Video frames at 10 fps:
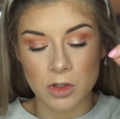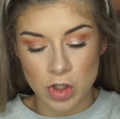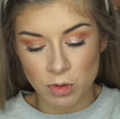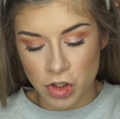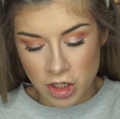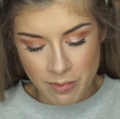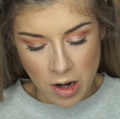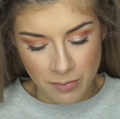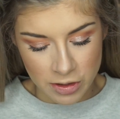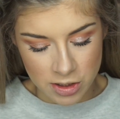So I'm just gonna
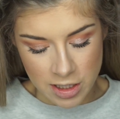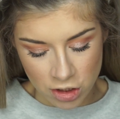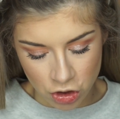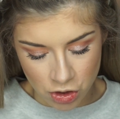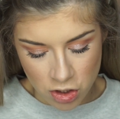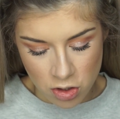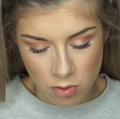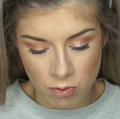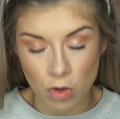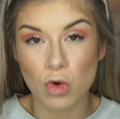pop these lashes
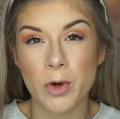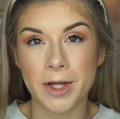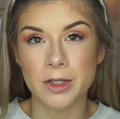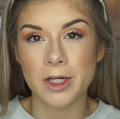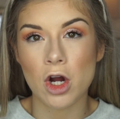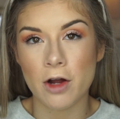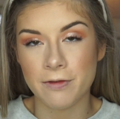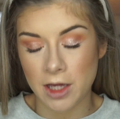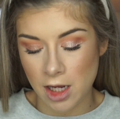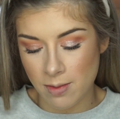on real quickly
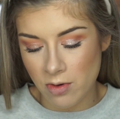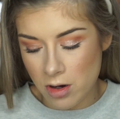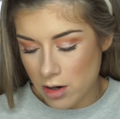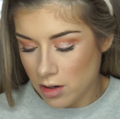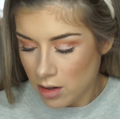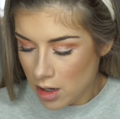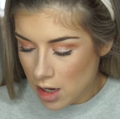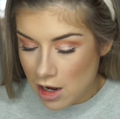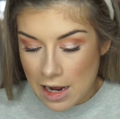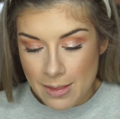off camera,
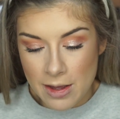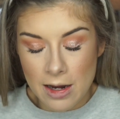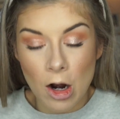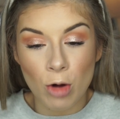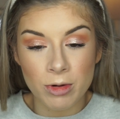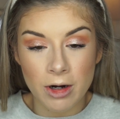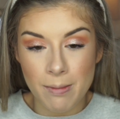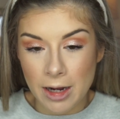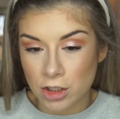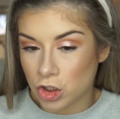and then I'll be
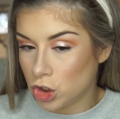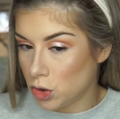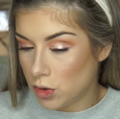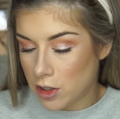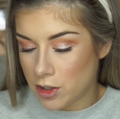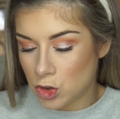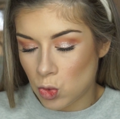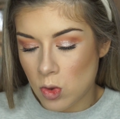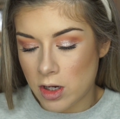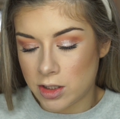right back to show you guys
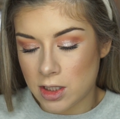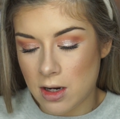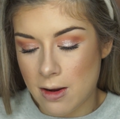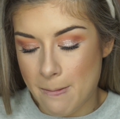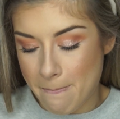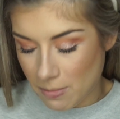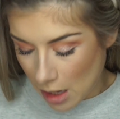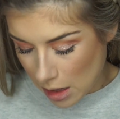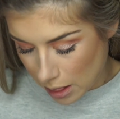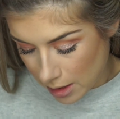what
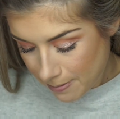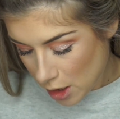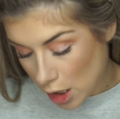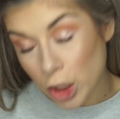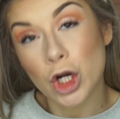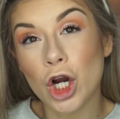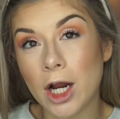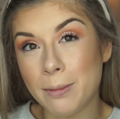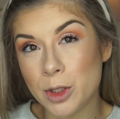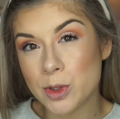lip color
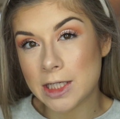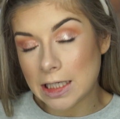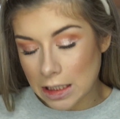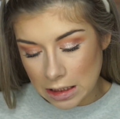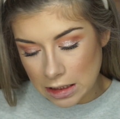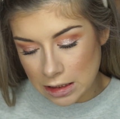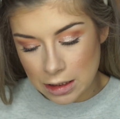I'm using.